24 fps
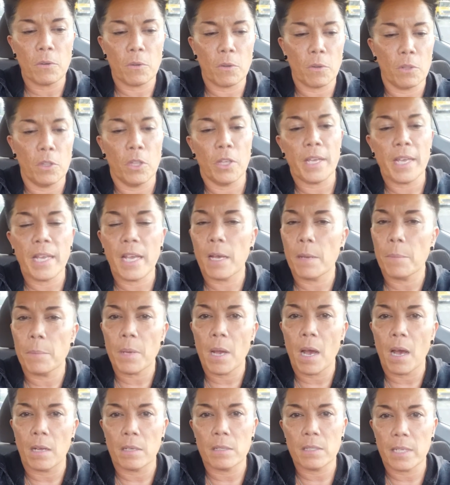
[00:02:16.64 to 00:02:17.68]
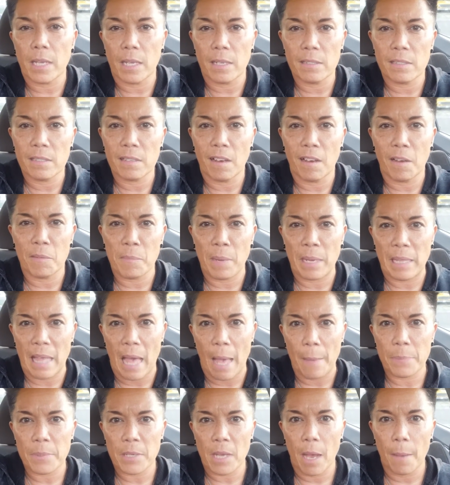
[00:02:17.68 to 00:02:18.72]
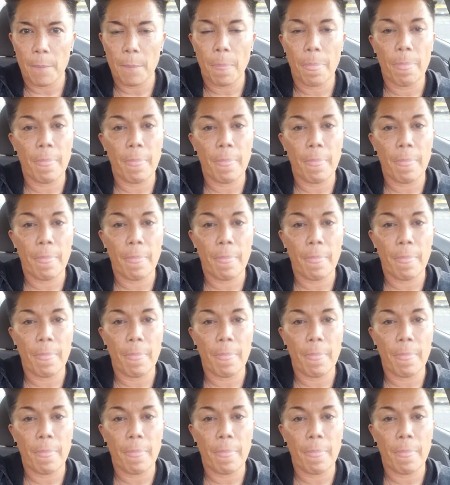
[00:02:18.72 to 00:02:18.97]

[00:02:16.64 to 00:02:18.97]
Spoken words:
looking up content on my laptop.